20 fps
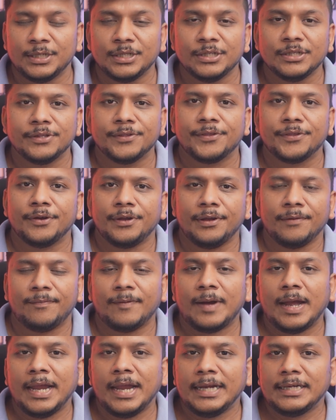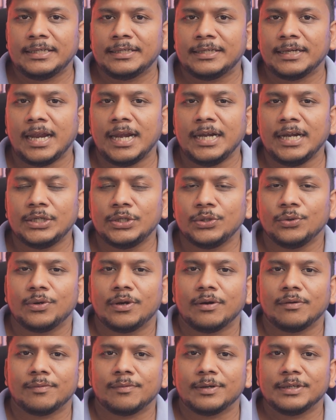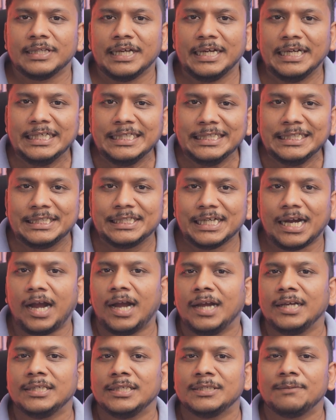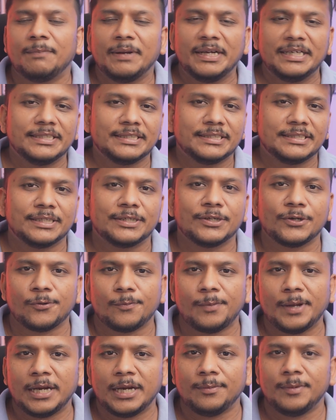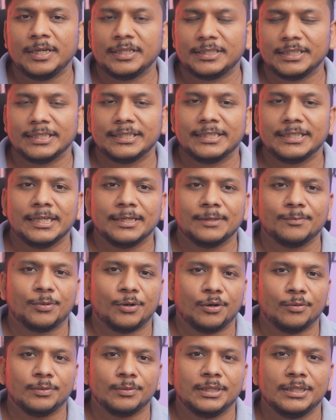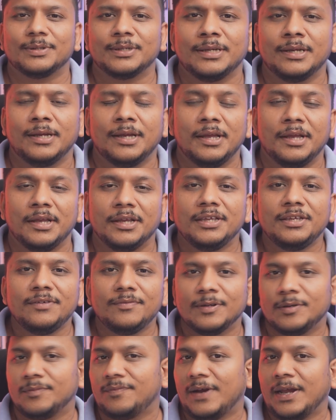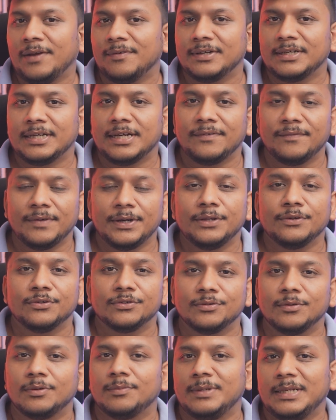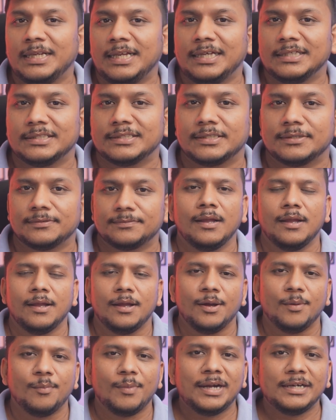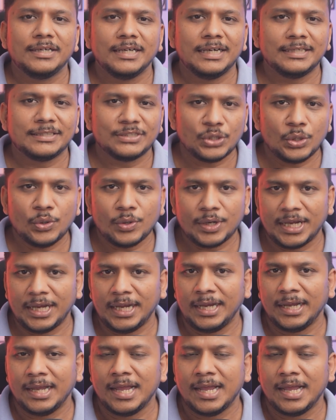So if I tried to cover the entire PTC Creo parametric, then probably even 500 videos will be less. But it's okay.